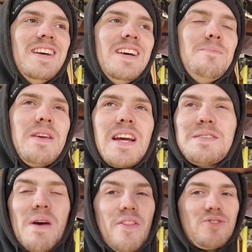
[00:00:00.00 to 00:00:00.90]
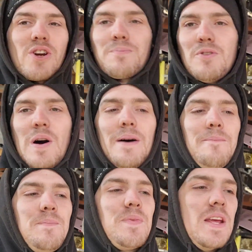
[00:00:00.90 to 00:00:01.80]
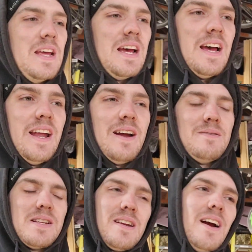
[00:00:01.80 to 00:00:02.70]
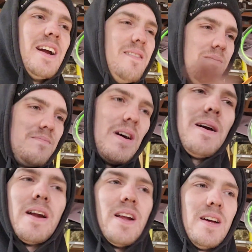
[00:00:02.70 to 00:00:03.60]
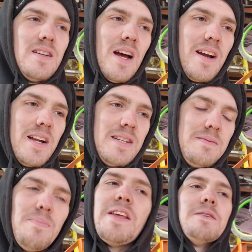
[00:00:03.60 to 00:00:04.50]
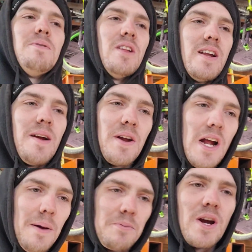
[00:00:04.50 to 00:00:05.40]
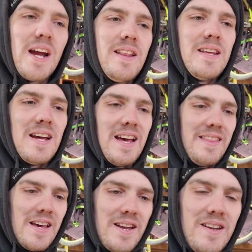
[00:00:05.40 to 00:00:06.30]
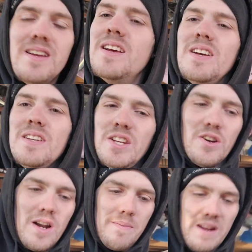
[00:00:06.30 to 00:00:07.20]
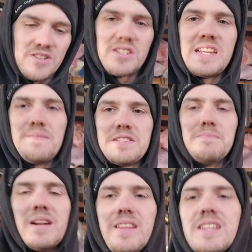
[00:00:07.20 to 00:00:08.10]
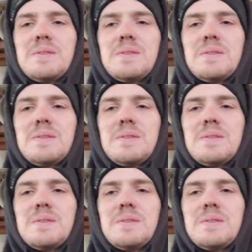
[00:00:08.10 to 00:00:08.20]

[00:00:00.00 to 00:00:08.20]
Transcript: because my other truck blew up, and I was like, all right, I'm gonna bite the bullet. I'm gonna upgrade, and then, you know what I mean, I'll just save some money this